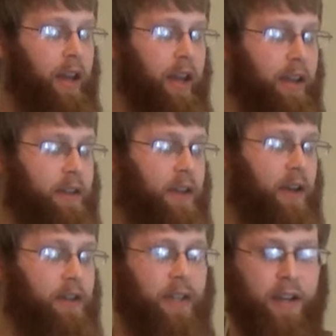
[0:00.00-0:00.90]
and
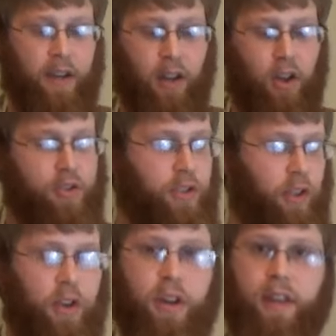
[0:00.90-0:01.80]
take a close
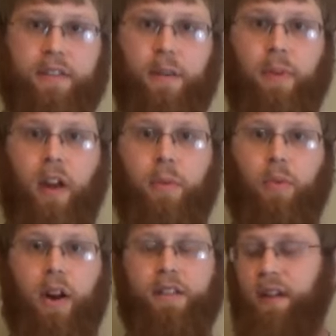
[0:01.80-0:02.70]
look at some of the
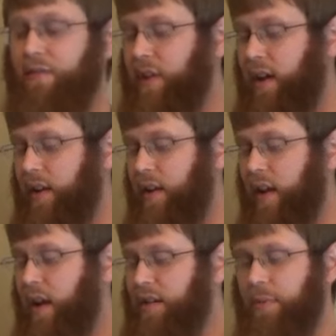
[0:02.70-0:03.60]
upgrades I've done
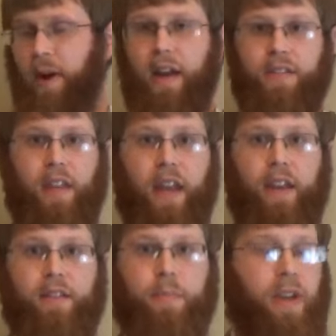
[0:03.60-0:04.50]
to my
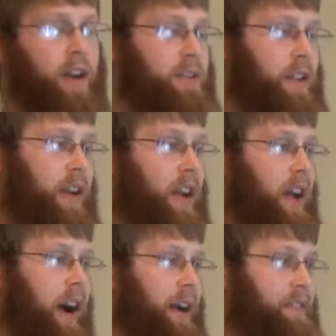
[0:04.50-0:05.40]
SKS, because I
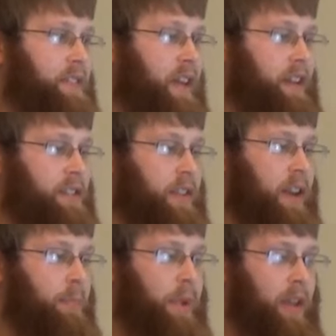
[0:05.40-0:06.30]
have to say it's
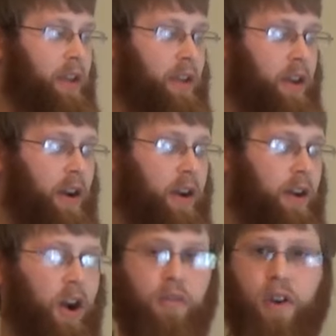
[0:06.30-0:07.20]
been
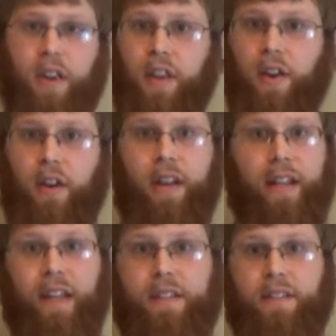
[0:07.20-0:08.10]
over a year at
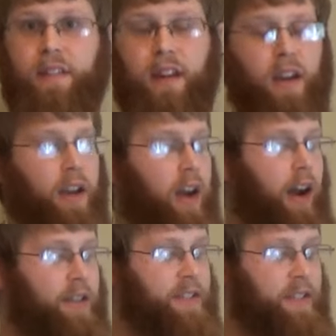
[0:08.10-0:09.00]
least
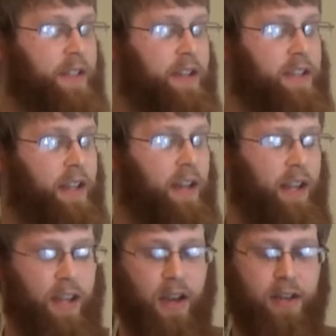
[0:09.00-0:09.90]
since I did
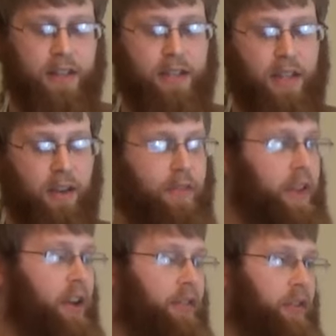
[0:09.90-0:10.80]
any detailed
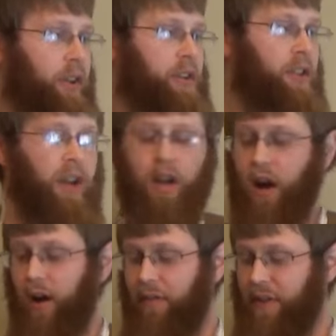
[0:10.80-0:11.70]
video footage
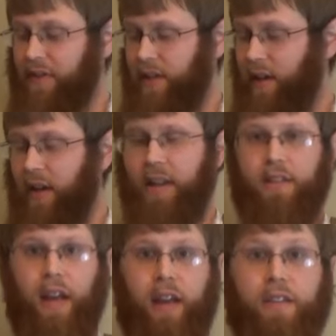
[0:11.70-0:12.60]
of this
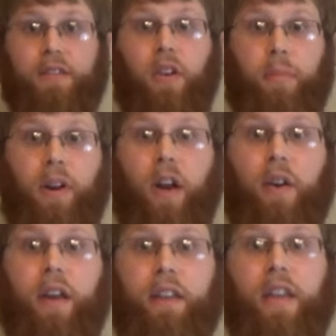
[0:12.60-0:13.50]
SKS, so I'm going to go
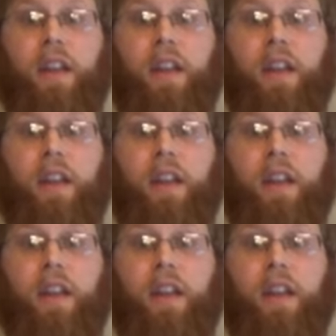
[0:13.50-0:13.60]
ahead and get